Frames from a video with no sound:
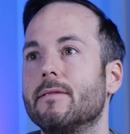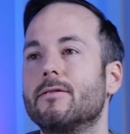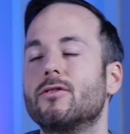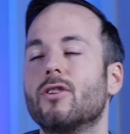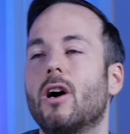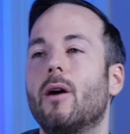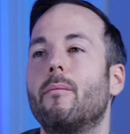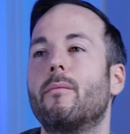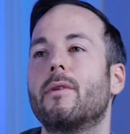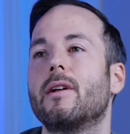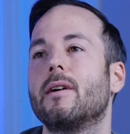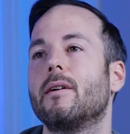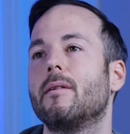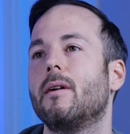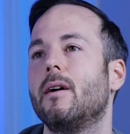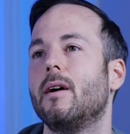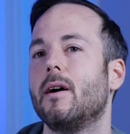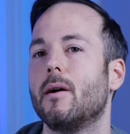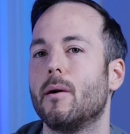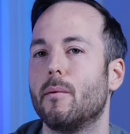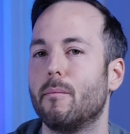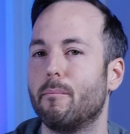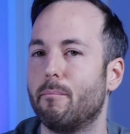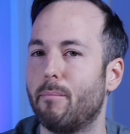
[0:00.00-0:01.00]
So I'm gonna
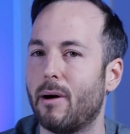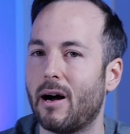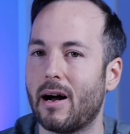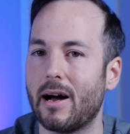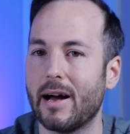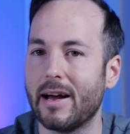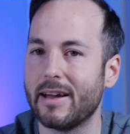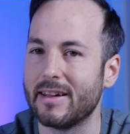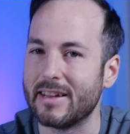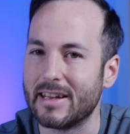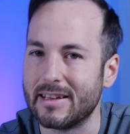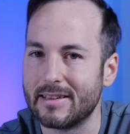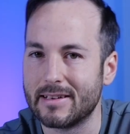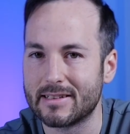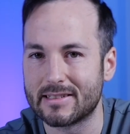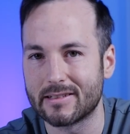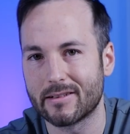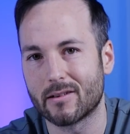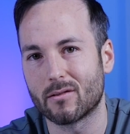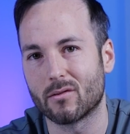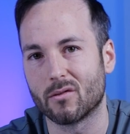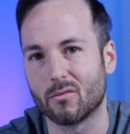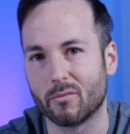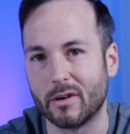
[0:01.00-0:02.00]
buy in this
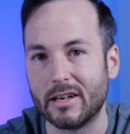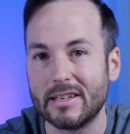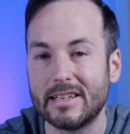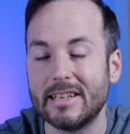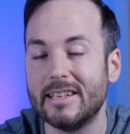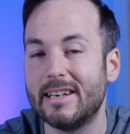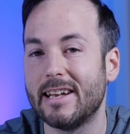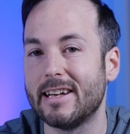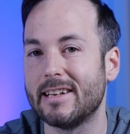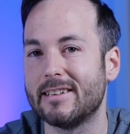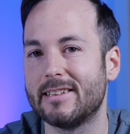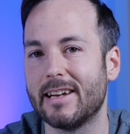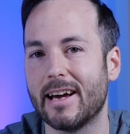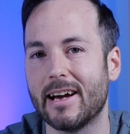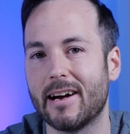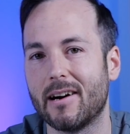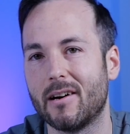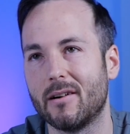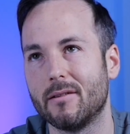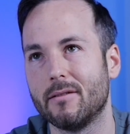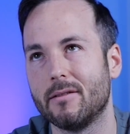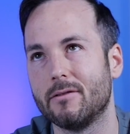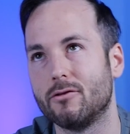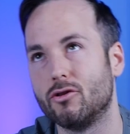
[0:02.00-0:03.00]
little rinky-dink
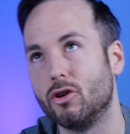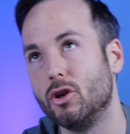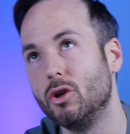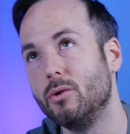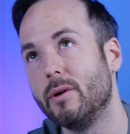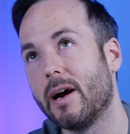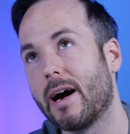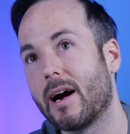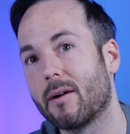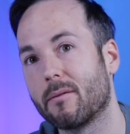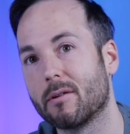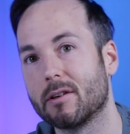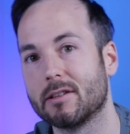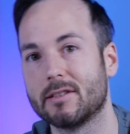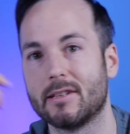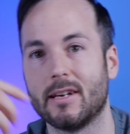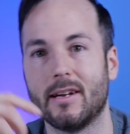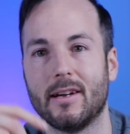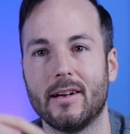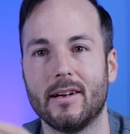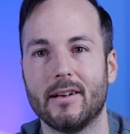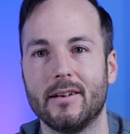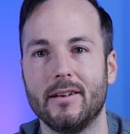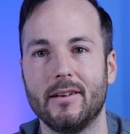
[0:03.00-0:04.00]
town, 2 hours,
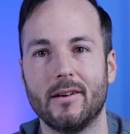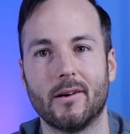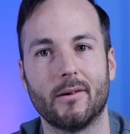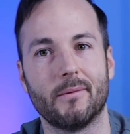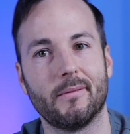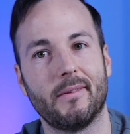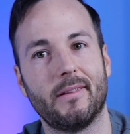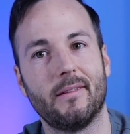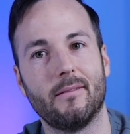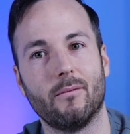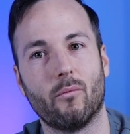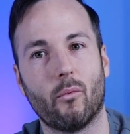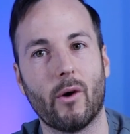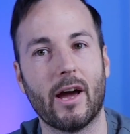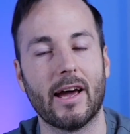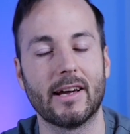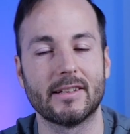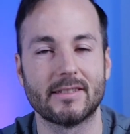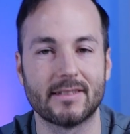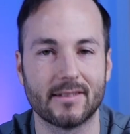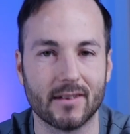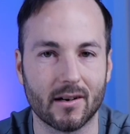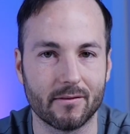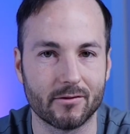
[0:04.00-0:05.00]
you know,
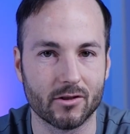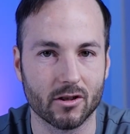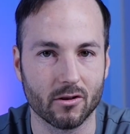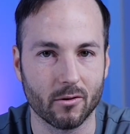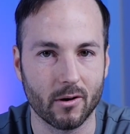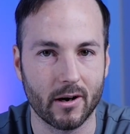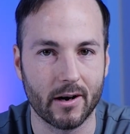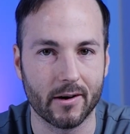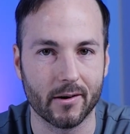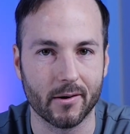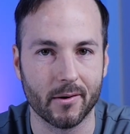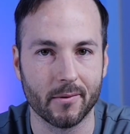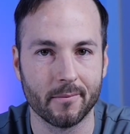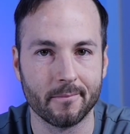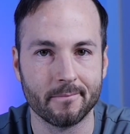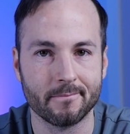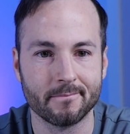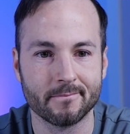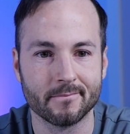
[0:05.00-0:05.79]
west of Toronto.